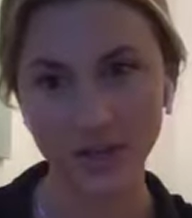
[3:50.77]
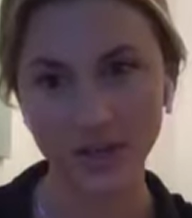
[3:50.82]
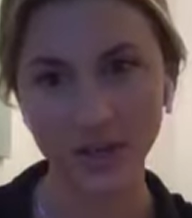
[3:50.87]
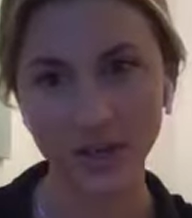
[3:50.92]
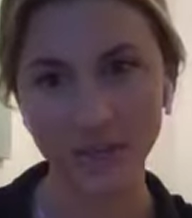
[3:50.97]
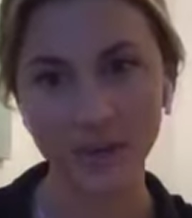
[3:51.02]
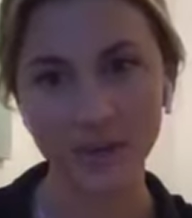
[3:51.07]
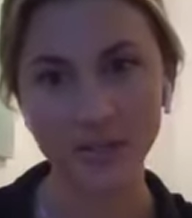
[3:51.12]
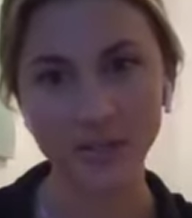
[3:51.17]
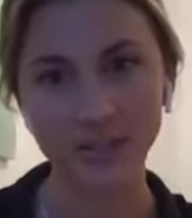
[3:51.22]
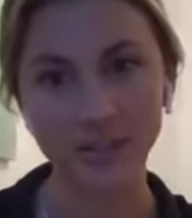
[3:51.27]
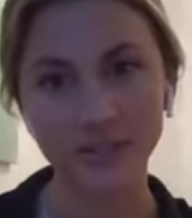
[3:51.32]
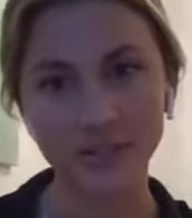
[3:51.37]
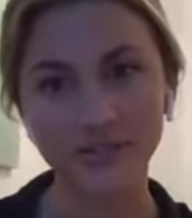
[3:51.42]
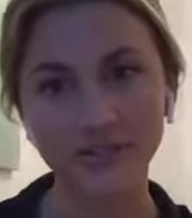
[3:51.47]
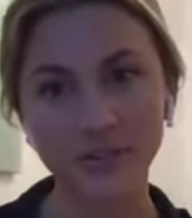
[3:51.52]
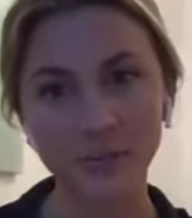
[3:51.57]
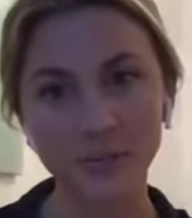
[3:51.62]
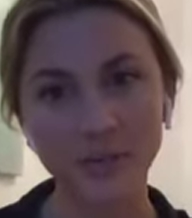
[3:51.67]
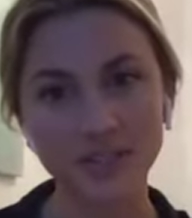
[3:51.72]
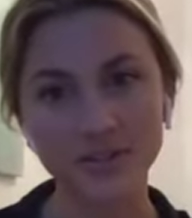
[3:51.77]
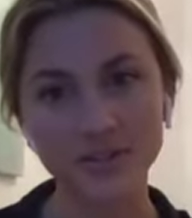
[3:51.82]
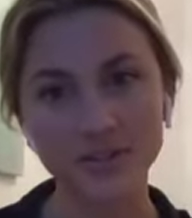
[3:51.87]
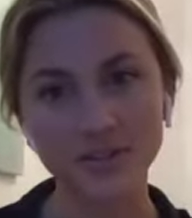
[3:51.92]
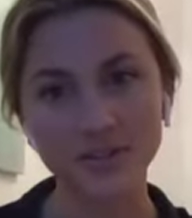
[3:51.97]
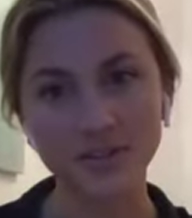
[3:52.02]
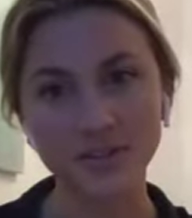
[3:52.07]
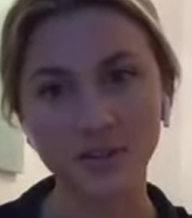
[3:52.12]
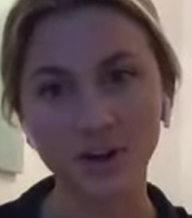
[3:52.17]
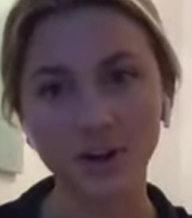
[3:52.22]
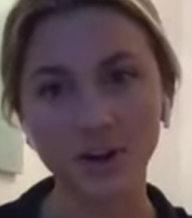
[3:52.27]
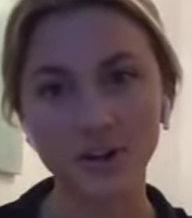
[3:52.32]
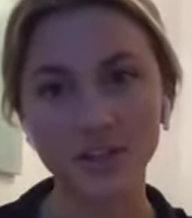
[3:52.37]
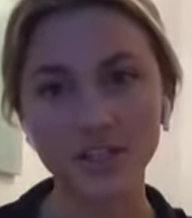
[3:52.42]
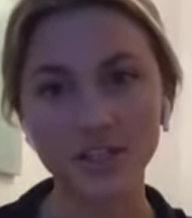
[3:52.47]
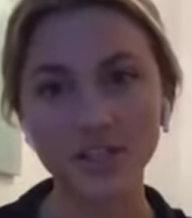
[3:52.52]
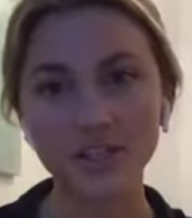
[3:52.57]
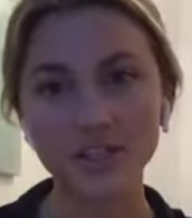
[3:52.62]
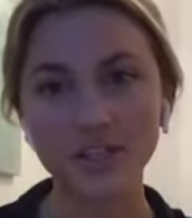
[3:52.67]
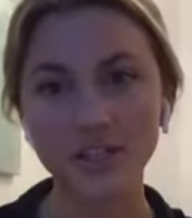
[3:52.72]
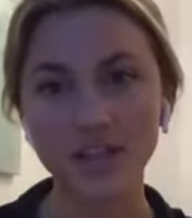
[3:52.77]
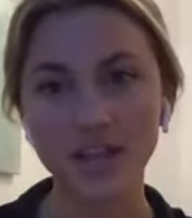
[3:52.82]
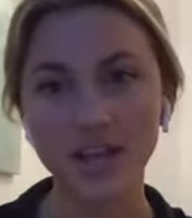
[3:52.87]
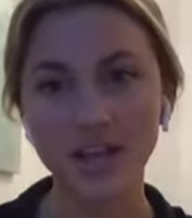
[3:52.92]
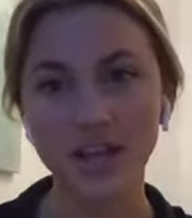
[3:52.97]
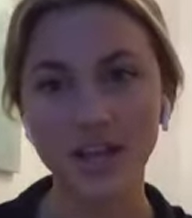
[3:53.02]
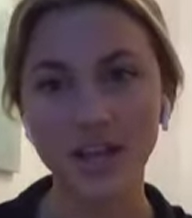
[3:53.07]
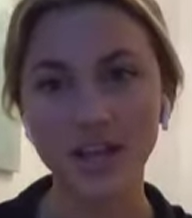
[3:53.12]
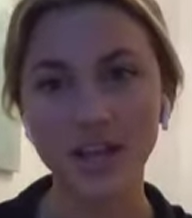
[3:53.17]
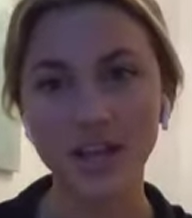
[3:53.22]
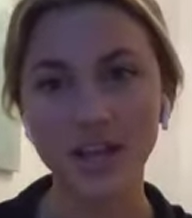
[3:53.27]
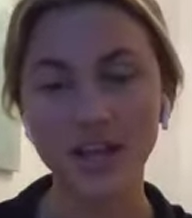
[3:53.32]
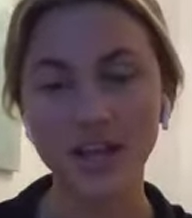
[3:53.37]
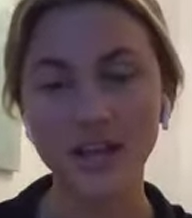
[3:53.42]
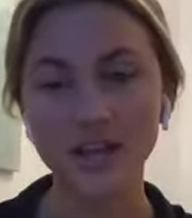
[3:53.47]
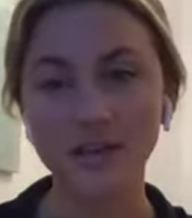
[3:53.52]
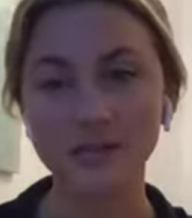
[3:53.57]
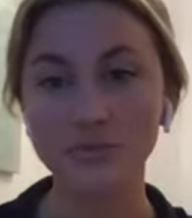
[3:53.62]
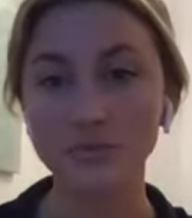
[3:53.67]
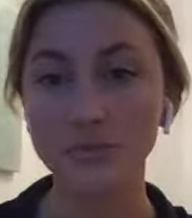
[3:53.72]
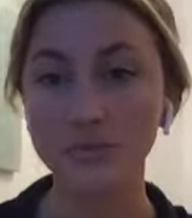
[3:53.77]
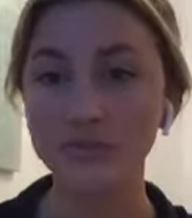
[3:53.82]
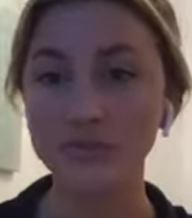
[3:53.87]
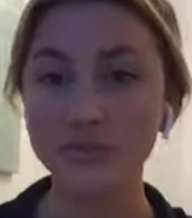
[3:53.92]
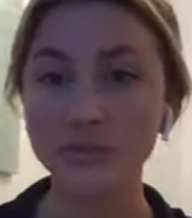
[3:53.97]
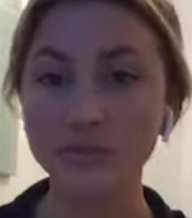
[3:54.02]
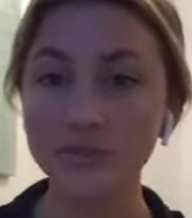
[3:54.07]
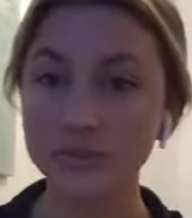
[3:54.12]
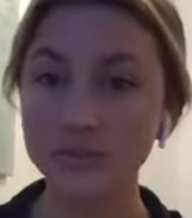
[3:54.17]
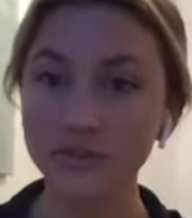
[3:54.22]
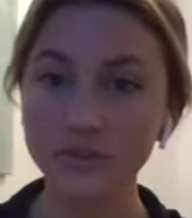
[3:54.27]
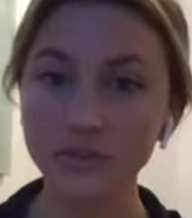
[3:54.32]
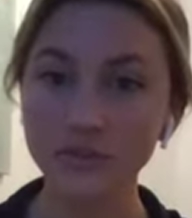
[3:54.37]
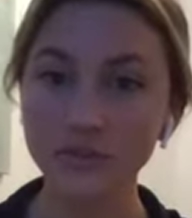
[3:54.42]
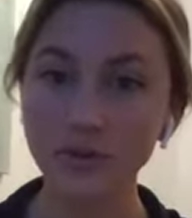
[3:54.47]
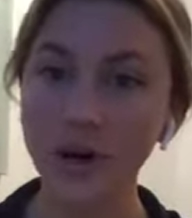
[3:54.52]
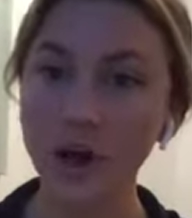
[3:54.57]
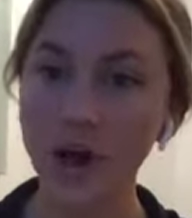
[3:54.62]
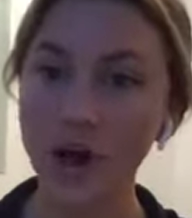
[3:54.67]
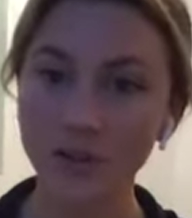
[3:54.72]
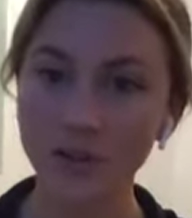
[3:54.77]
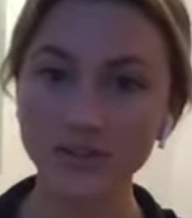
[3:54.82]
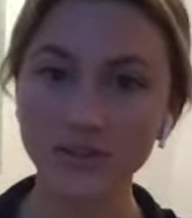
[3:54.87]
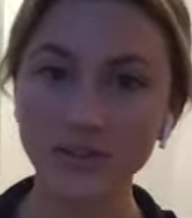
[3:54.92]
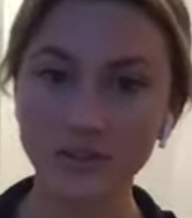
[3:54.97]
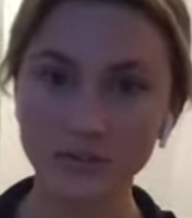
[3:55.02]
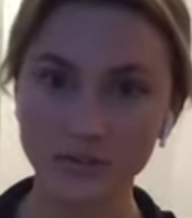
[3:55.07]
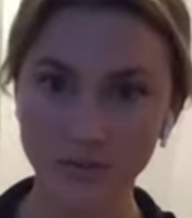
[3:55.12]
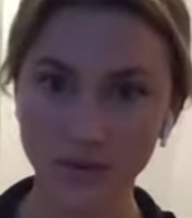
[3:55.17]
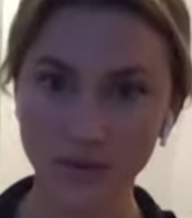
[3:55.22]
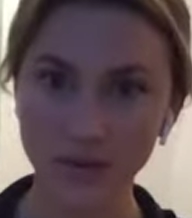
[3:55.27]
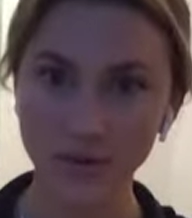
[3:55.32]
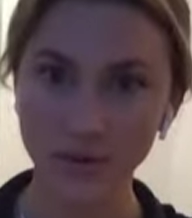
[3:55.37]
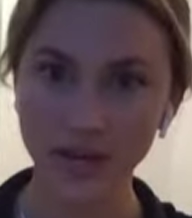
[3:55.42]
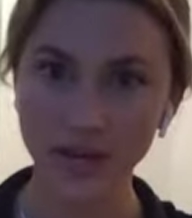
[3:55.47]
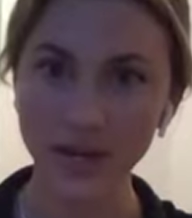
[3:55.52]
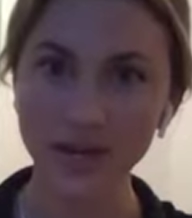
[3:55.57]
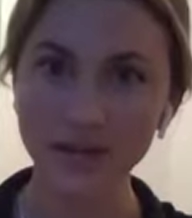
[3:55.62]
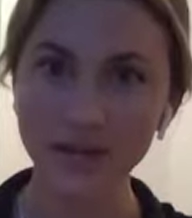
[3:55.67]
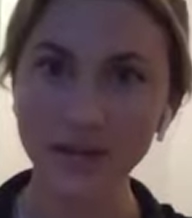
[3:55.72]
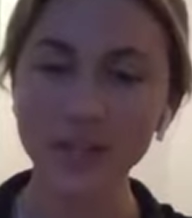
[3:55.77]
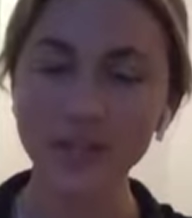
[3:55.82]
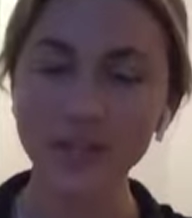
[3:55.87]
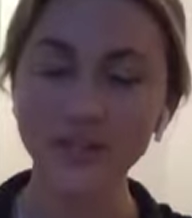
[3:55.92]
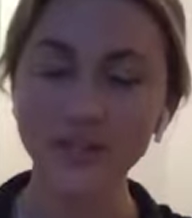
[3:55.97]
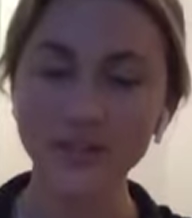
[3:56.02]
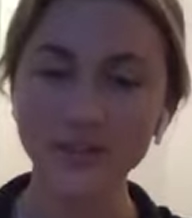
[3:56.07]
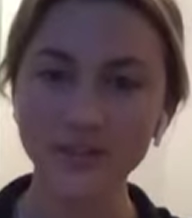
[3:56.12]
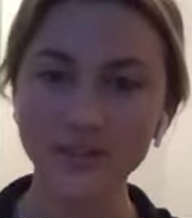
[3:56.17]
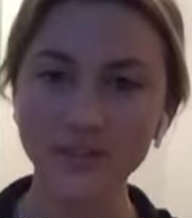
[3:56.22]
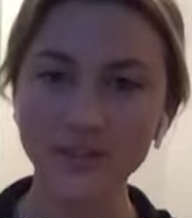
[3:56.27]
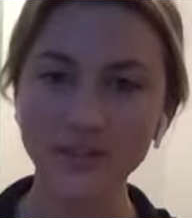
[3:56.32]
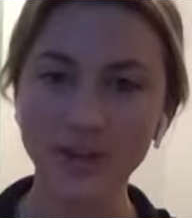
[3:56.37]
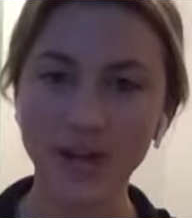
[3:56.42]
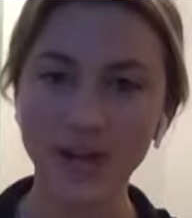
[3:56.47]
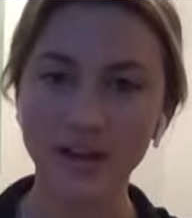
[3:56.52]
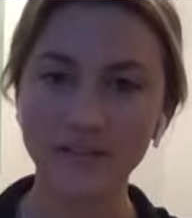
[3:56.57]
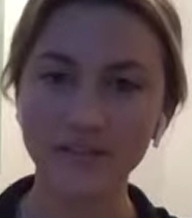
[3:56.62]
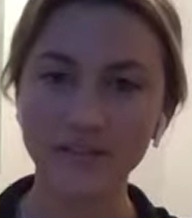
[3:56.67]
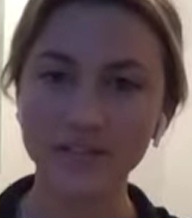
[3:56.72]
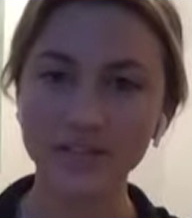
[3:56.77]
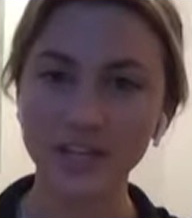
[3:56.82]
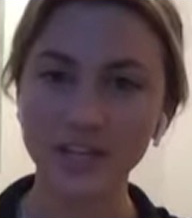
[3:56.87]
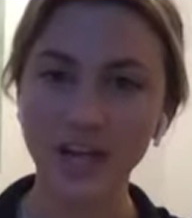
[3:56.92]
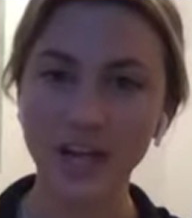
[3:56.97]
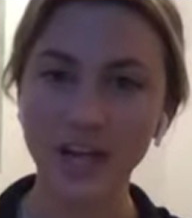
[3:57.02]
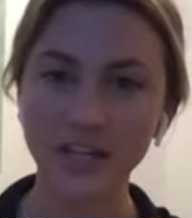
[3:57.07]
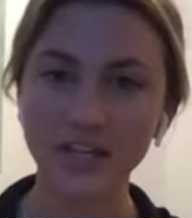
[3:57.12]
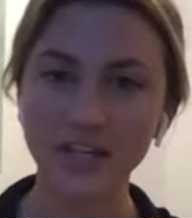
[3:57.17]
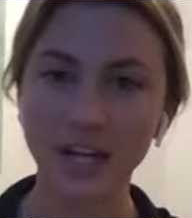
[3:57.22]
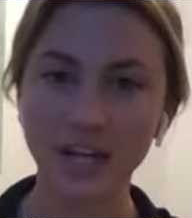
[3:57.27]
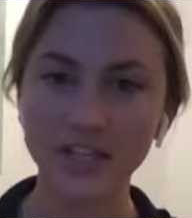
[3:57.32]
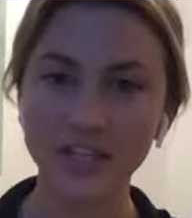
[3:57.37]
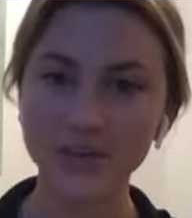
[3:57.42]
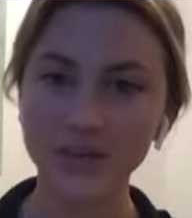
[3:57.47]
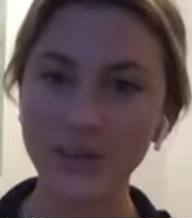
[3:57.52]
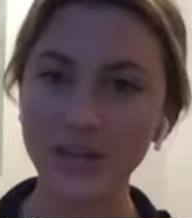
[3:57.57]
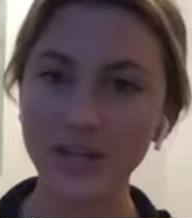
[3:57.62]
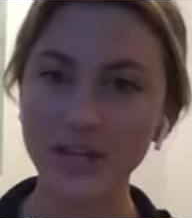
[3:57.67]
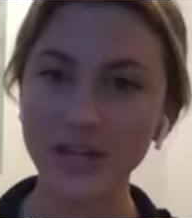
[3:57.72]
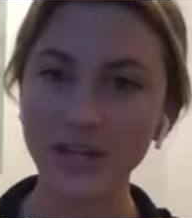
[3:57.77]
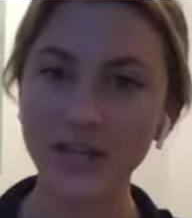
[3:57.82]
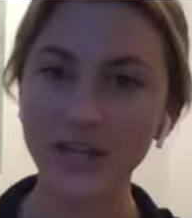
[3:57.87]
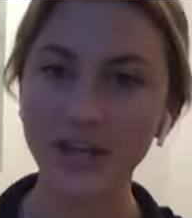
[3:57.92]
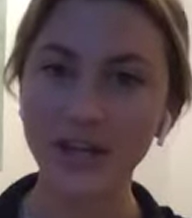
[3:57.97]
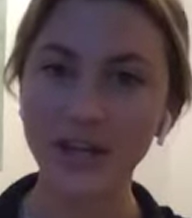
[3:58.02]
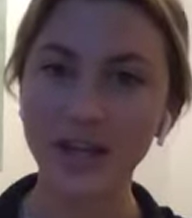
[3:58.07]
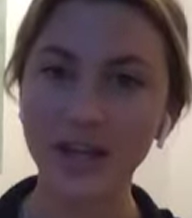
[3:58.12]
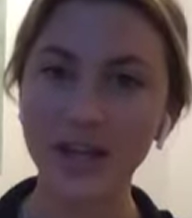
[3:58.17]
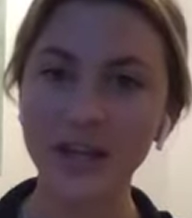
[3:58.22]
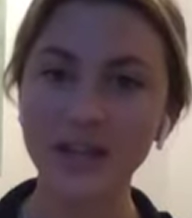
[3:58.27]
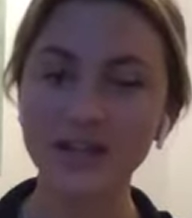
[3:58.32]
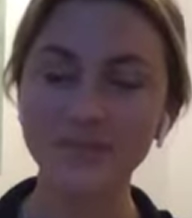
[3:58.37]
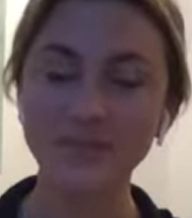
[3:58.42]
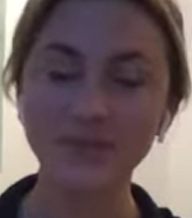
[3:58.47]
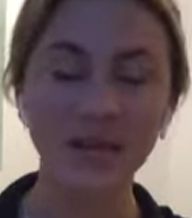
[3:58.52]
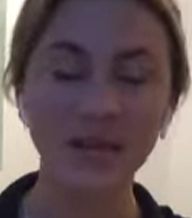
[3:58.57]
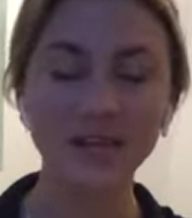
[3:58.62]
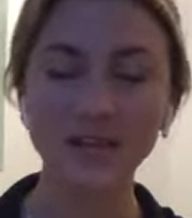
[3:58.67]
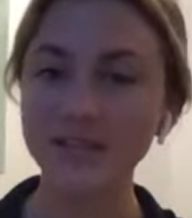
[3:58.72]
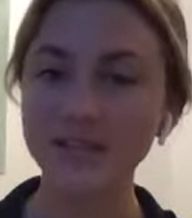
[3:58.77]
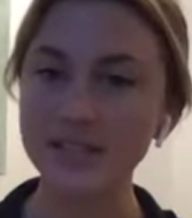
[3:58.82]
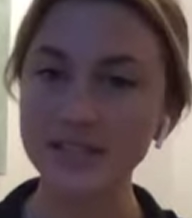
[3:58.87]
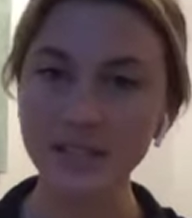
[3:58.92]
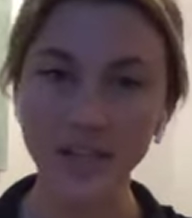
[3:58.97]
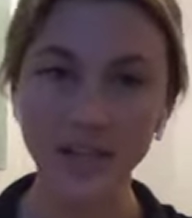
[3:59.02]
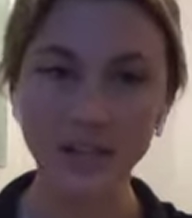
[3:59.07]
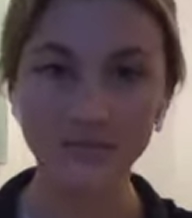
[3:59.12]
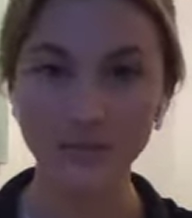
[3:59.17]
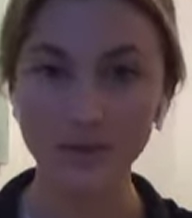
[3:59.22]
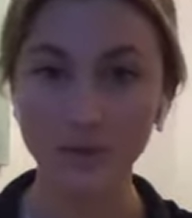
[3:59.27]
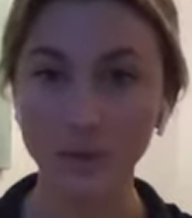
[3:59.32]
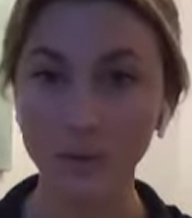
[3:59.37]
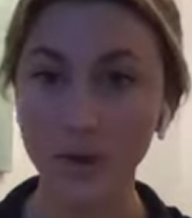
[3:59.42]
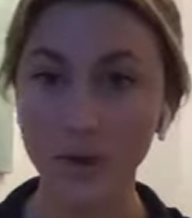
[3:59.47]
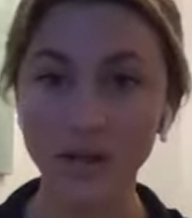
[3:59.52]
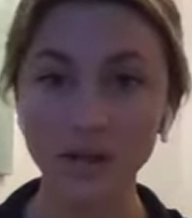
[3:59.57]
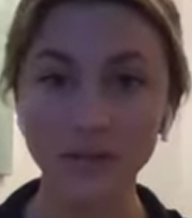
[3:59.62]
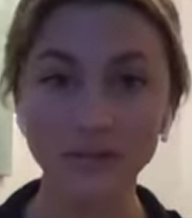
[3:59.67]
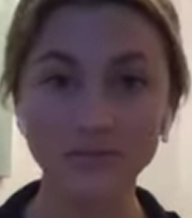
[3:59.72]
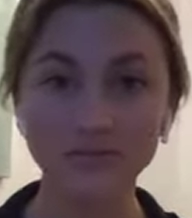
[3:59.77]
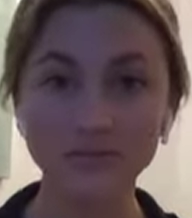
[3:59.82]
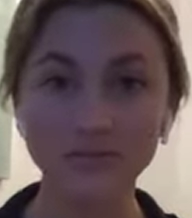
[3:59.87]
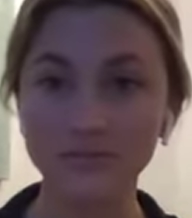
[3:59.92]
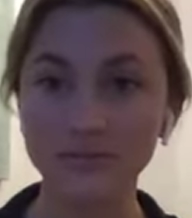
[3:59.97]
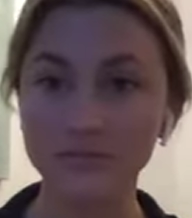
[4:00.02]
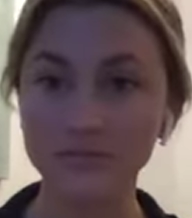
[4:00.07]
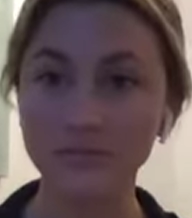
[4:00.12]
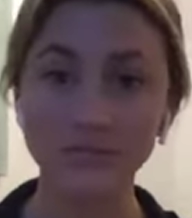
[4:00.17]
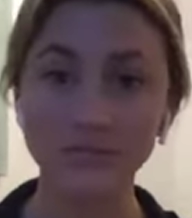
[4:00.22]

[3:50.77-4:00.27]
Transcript: I got my degree from Westminster College and moved to Oslo, Norway soon after I graduated, and plan on staying for 1-2